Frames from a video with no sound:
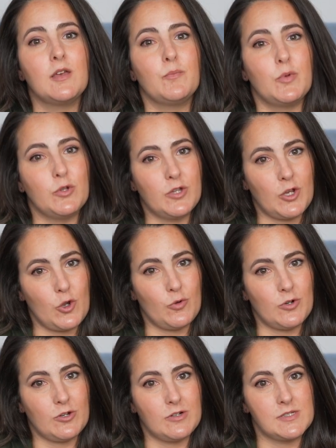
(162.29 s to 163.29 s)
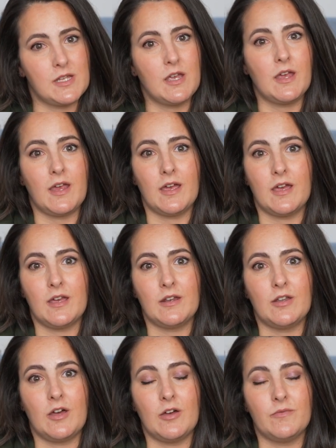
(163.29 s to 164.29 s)
building owners,
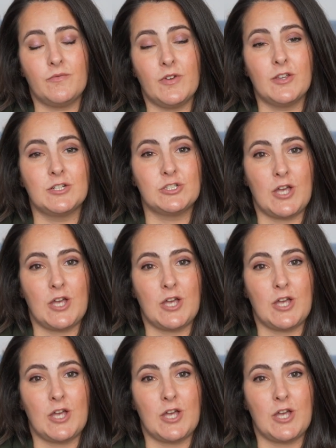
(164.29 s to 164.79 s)
and um, village